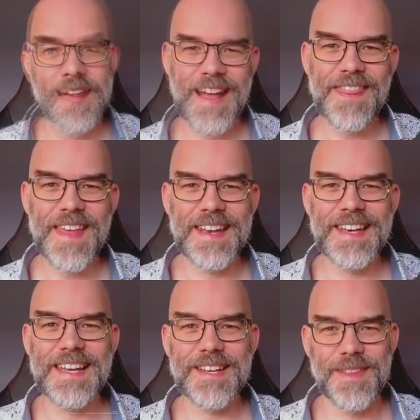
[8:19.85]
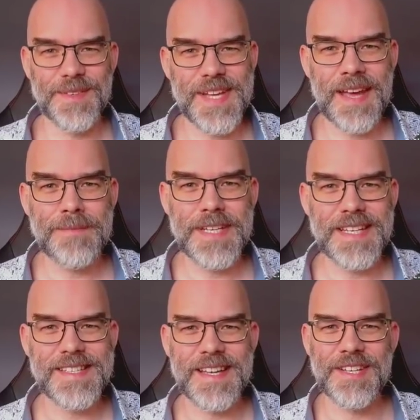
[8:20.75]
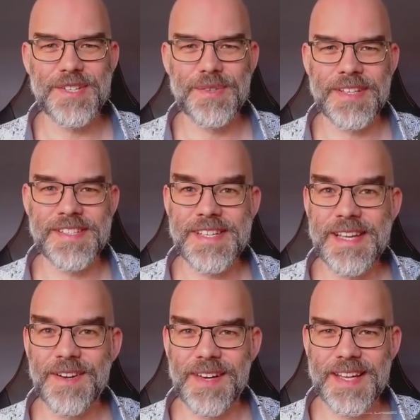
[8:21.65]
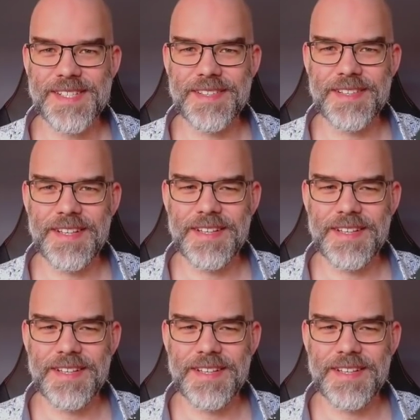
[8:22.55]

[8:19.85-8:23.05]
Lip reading: and then link those empties into a scene collection.